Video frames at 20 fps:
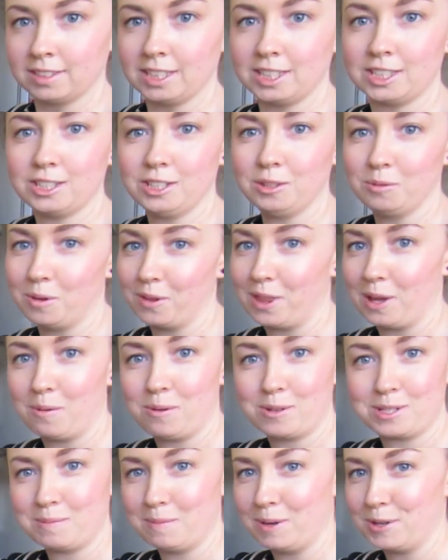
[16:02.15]
Don't know what that
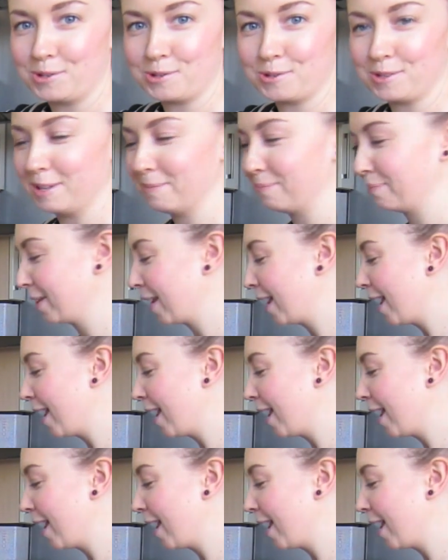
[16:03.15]
was in my drawer then.